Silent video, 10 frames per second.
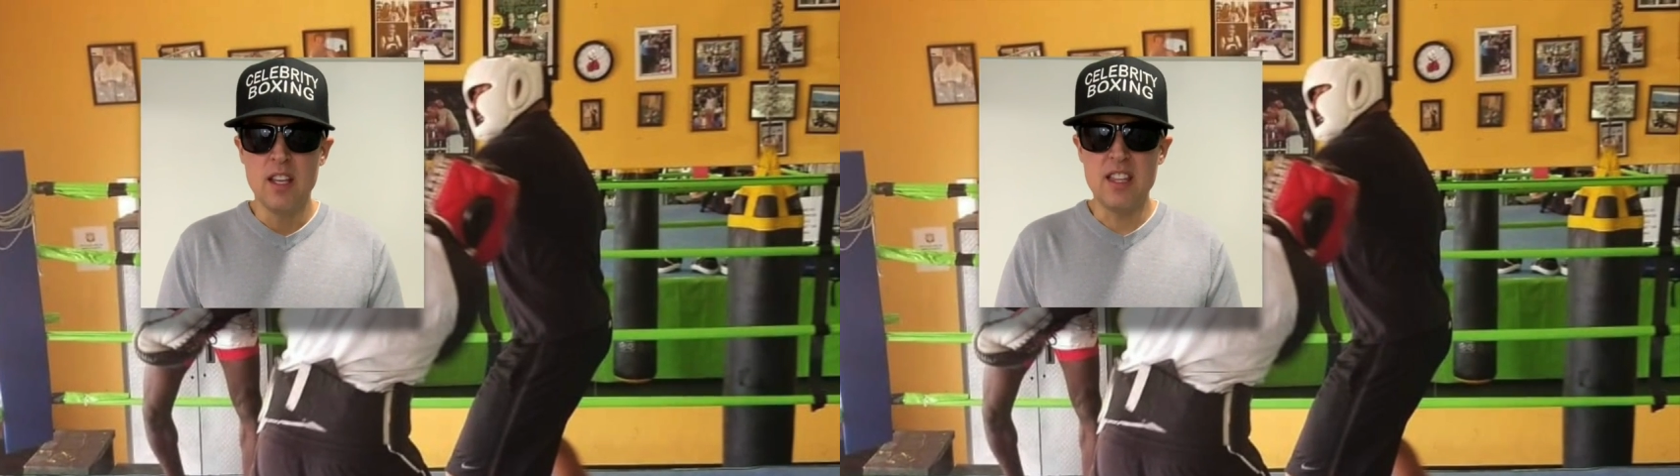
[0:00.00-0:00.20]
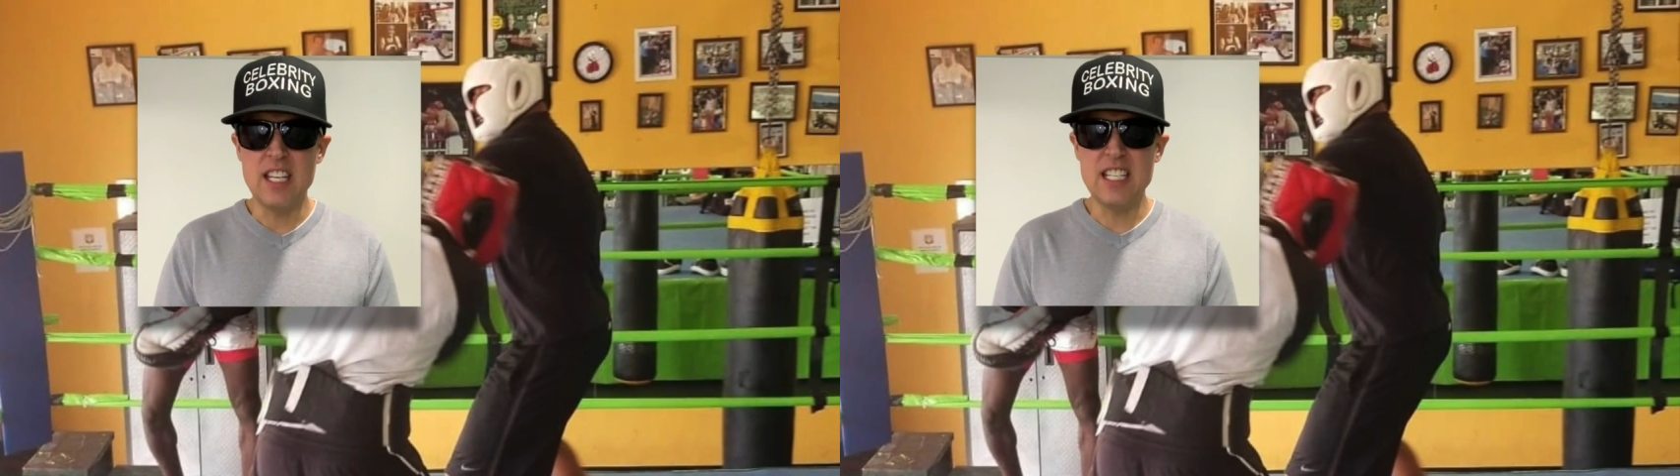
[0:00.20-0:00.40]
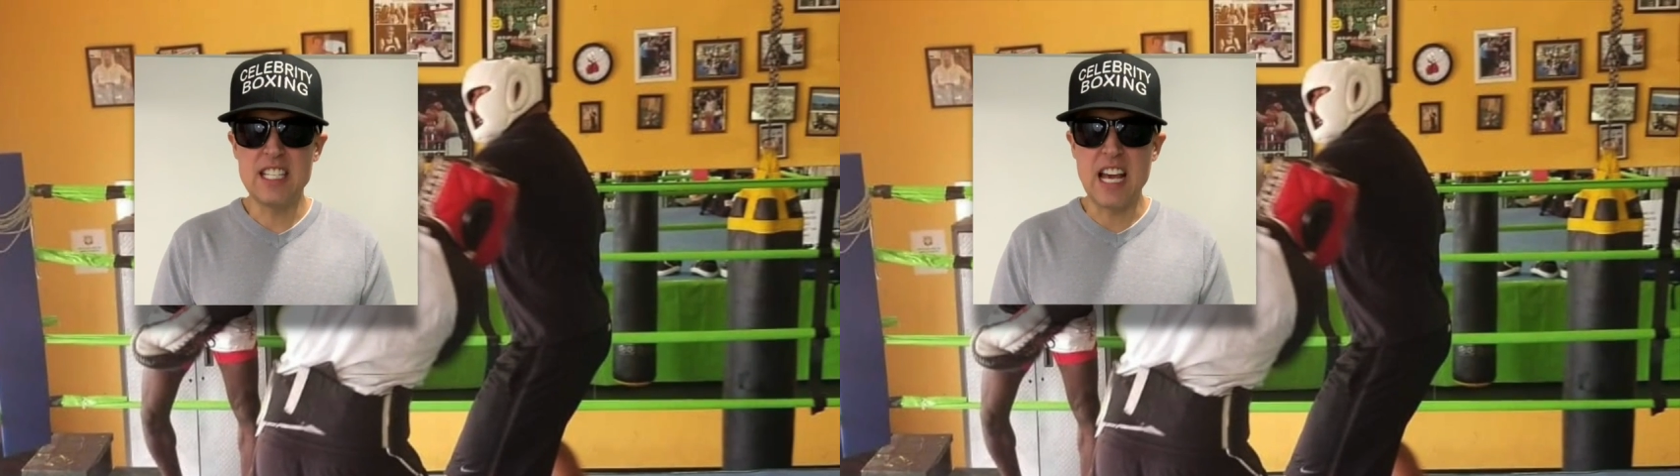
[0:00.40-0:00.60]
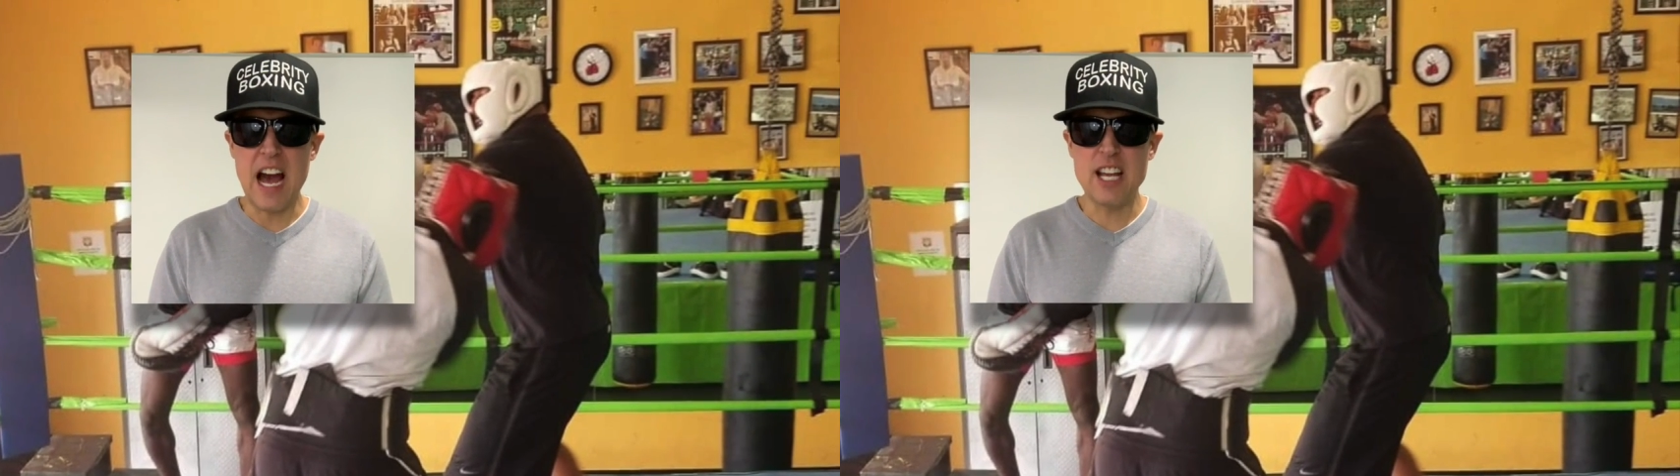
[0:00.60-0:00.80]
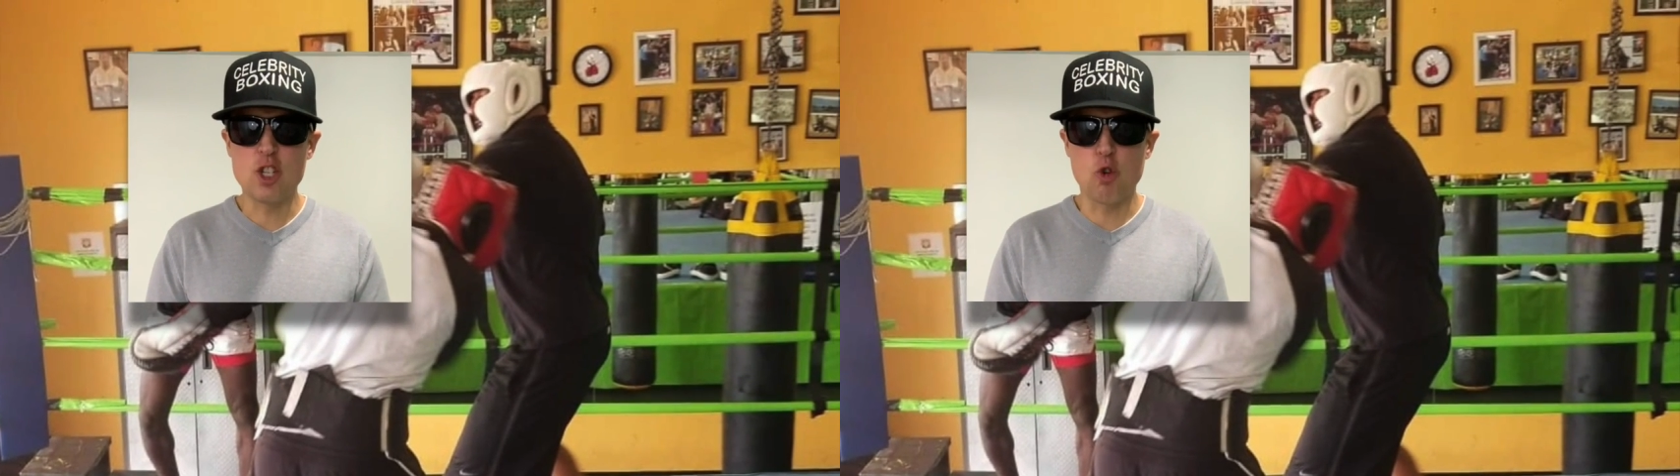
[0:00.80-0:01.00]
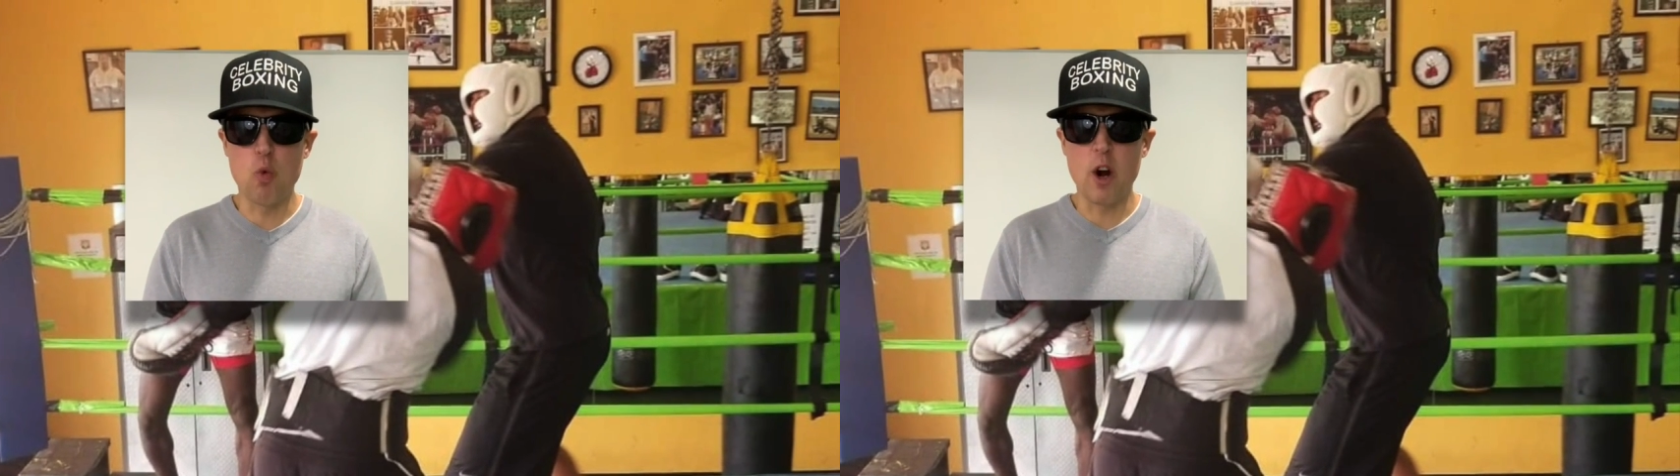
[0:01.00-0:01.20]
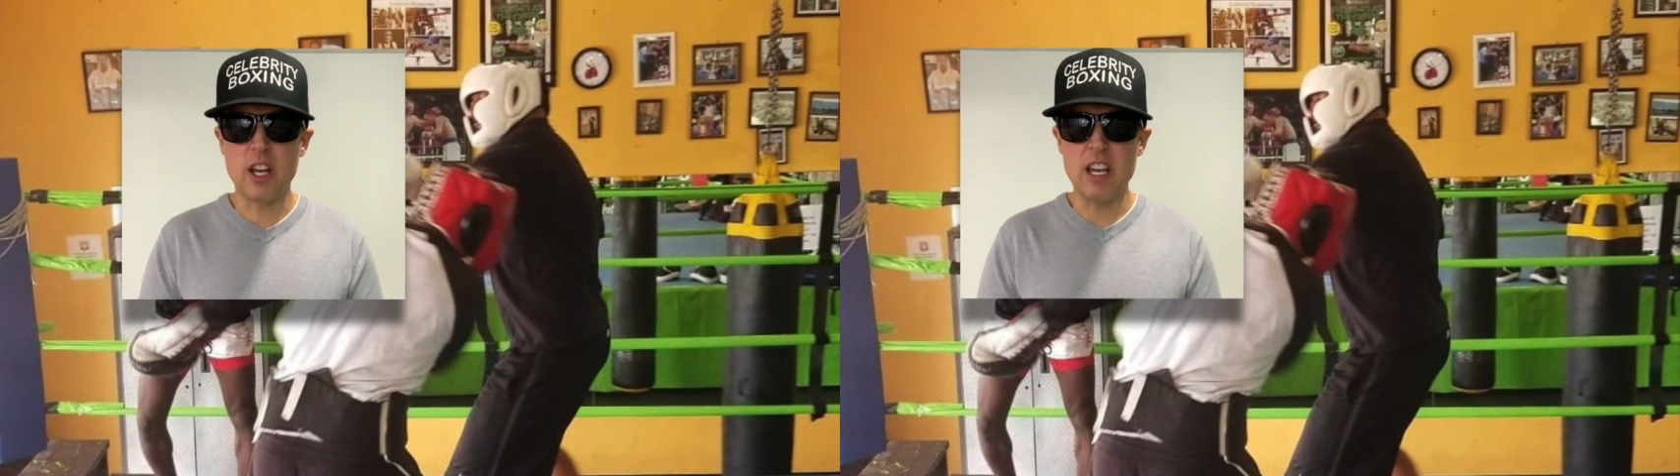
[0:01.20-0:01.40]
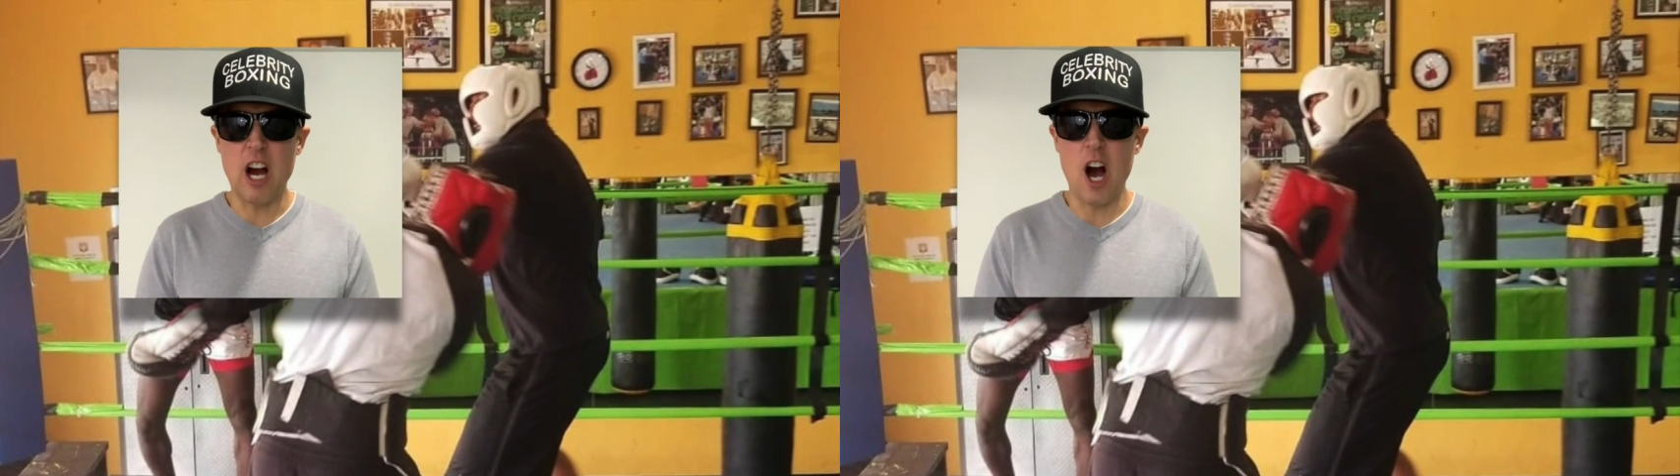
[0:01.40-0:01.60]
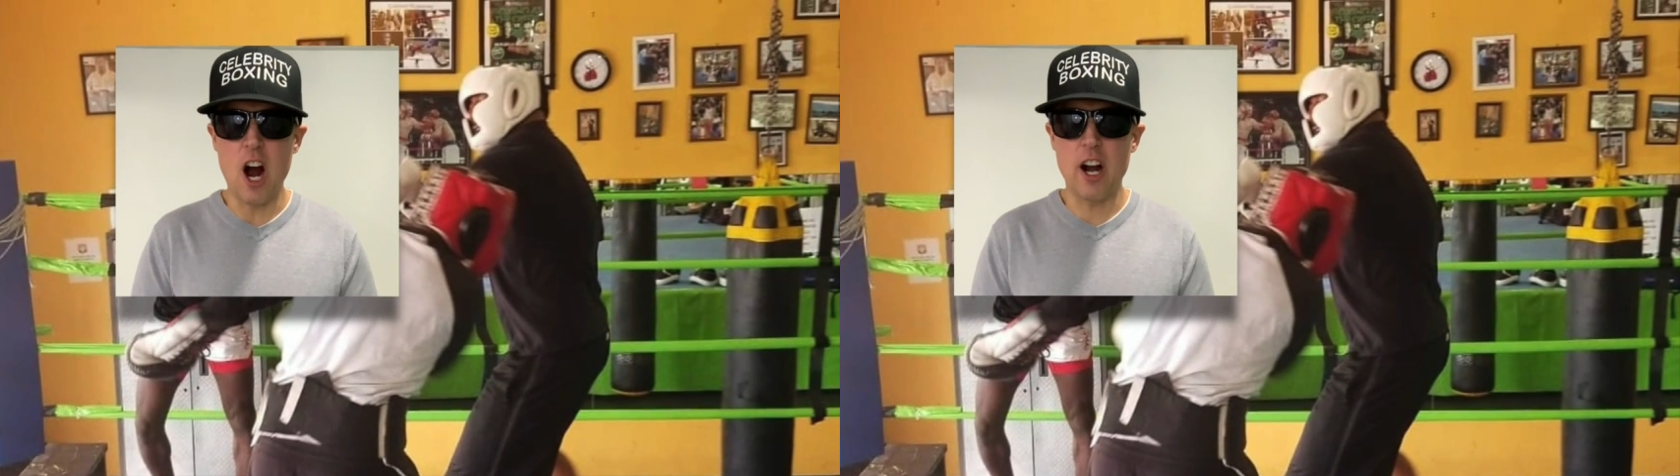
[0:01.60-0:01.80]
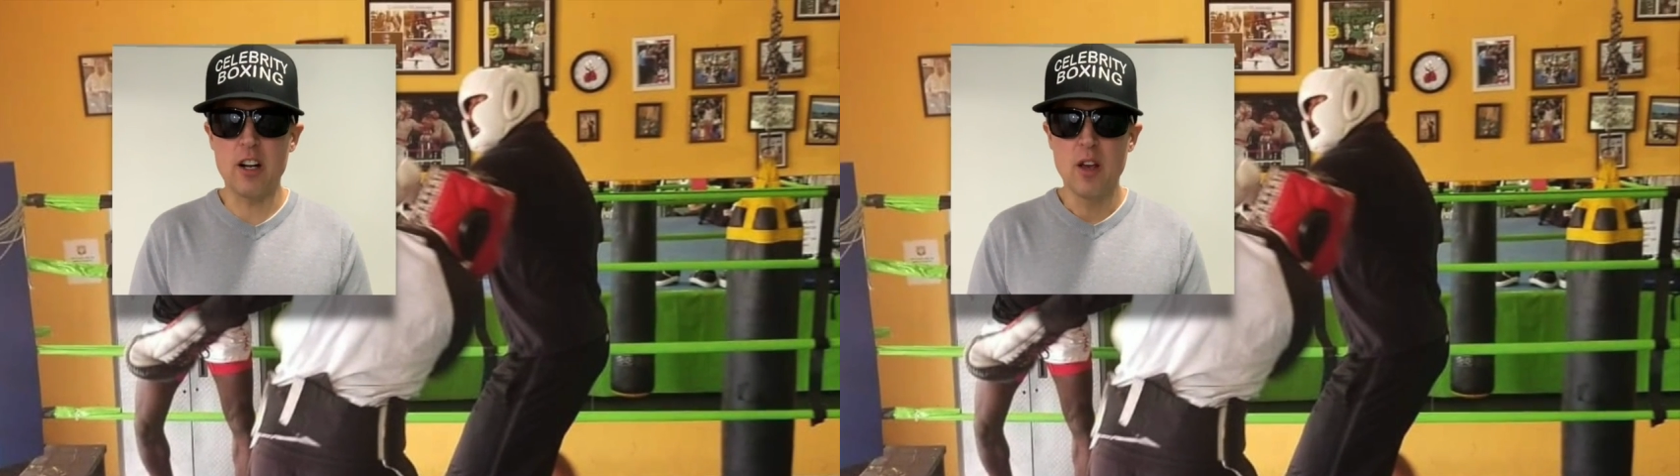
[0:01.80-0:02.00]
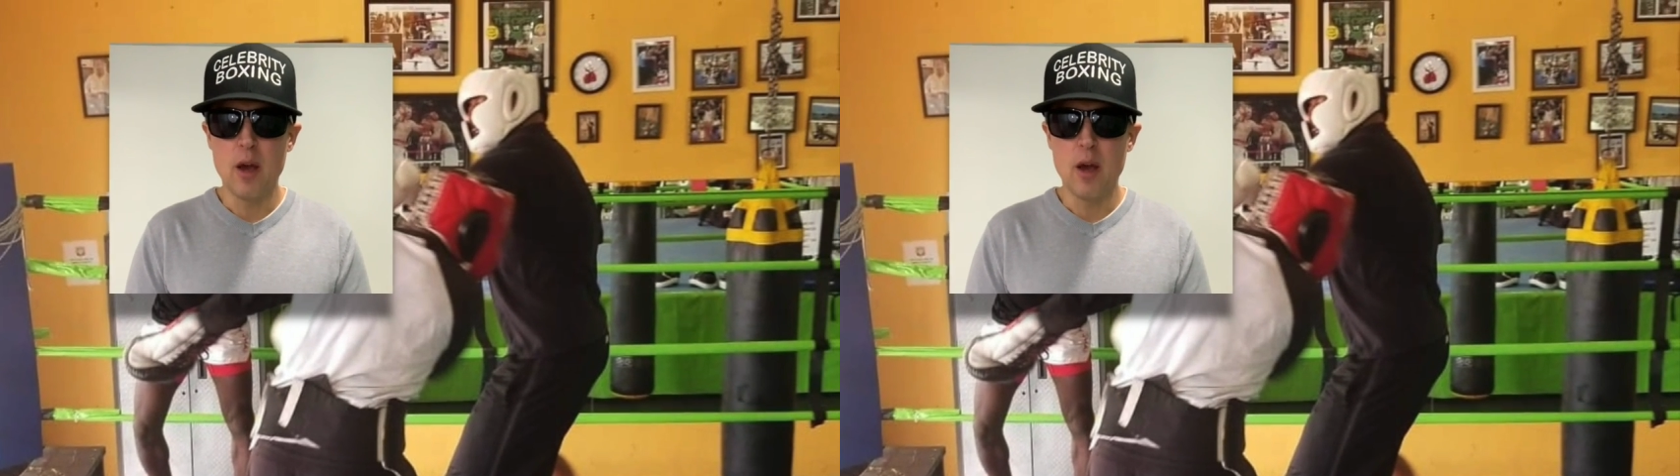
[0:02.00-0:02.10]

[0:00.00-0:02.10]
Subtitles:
These guys are working hard,